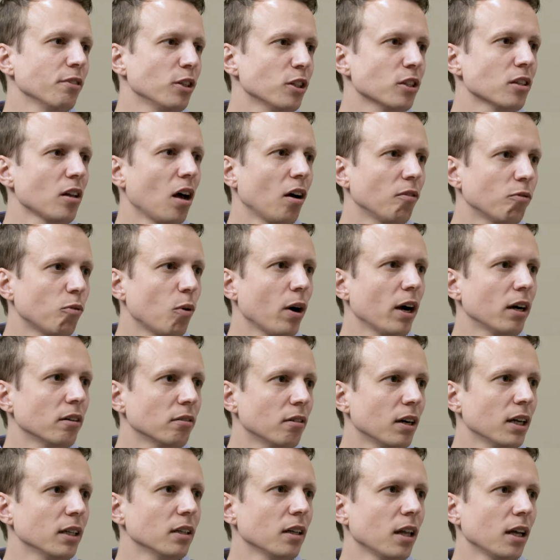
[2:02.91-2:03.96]
of your software
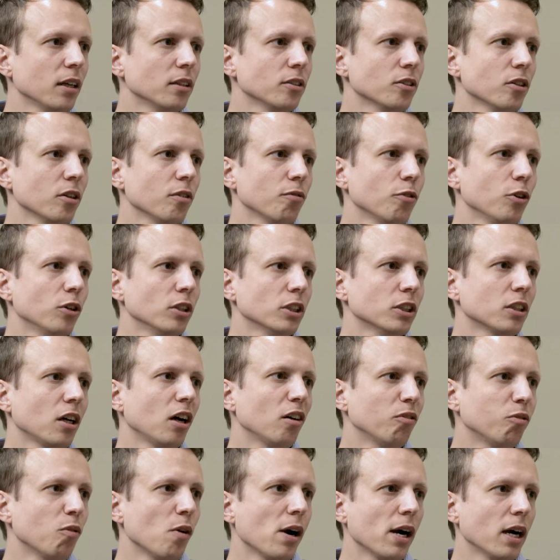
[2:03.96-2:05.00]
right like so if your
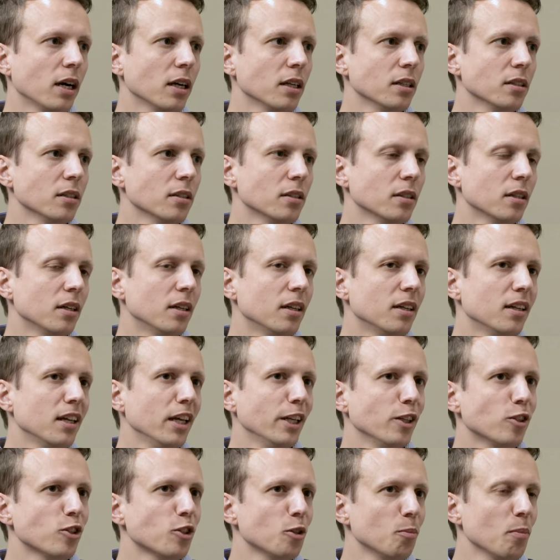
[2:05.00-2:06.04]
software is
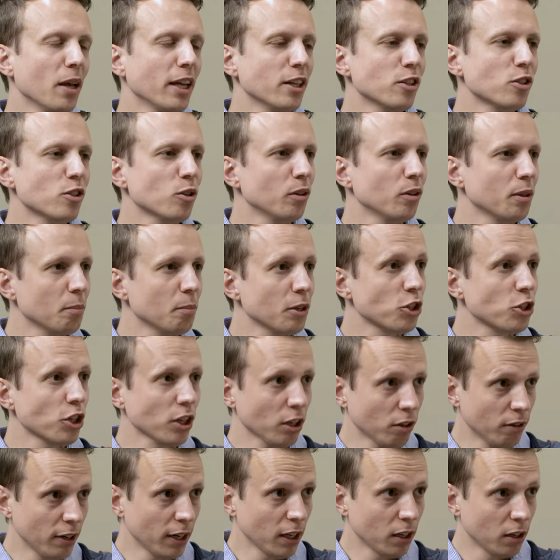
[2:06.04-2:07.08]
instrumental and mission
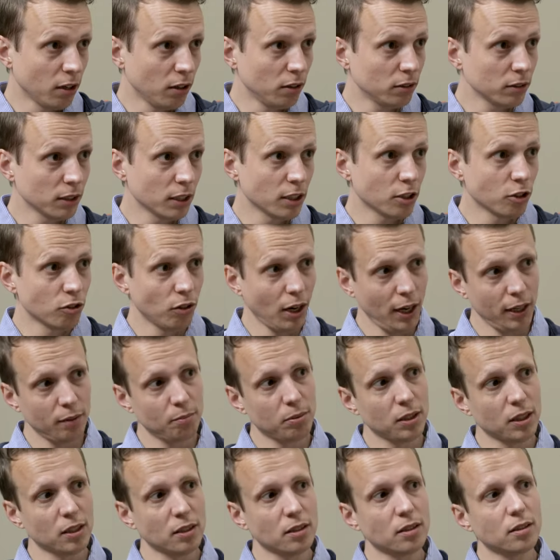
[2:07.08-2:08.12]
critical it's great
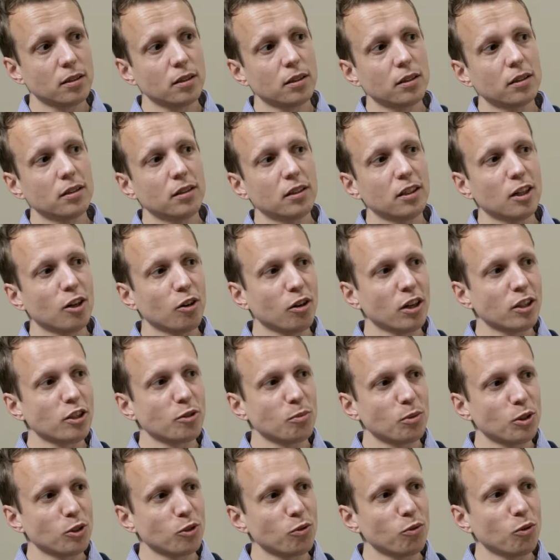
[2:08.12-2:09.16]
because you know
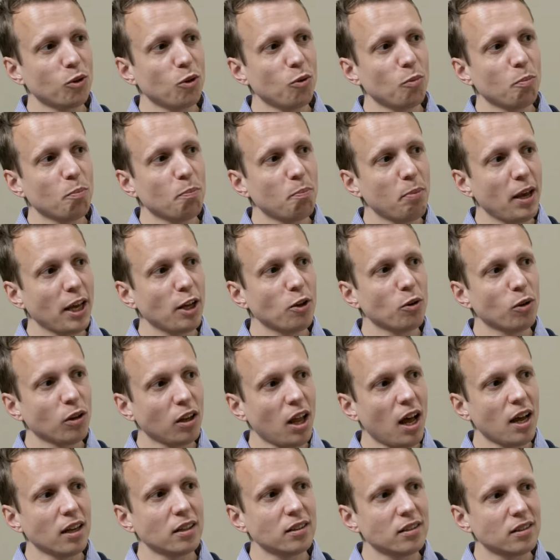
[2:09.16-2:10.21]
customers will pay you a
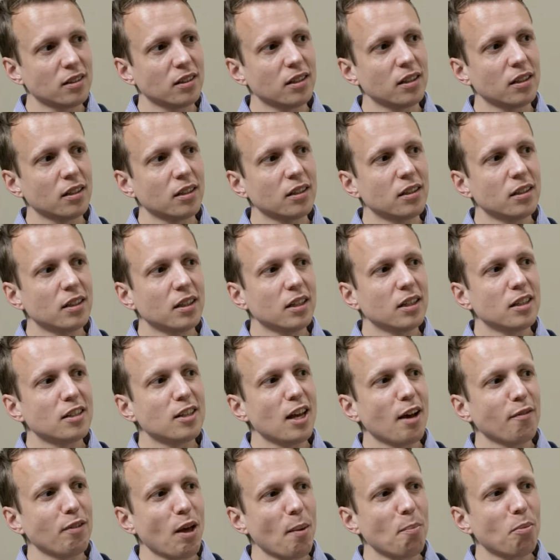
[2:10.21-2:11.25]
lot to to
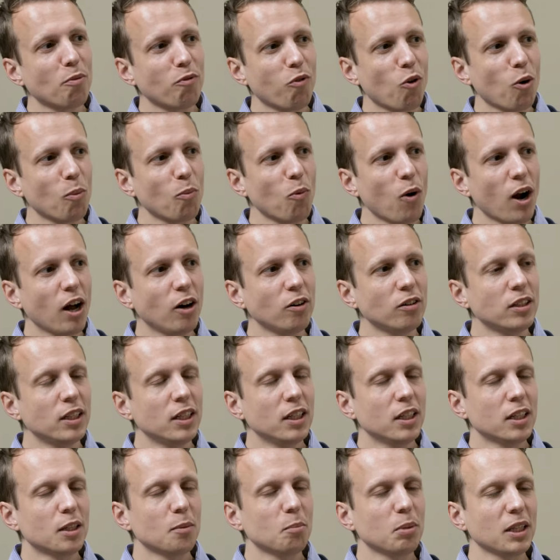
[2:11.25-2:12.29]
have that perform well
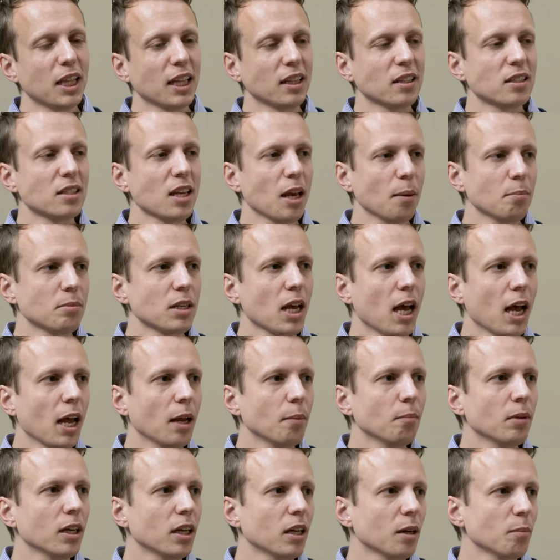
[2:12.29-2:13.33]
but at the same
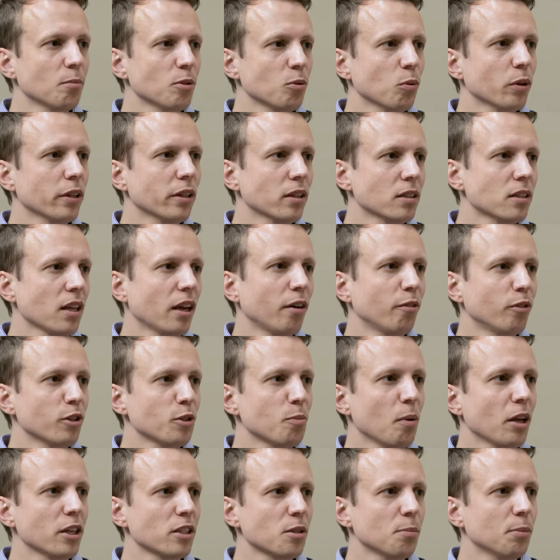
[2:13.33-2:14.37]
time it comes with a set of
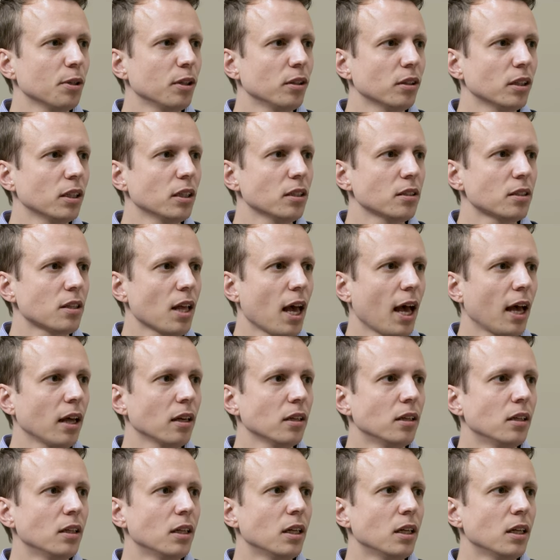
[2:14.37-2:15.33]
responsibilities that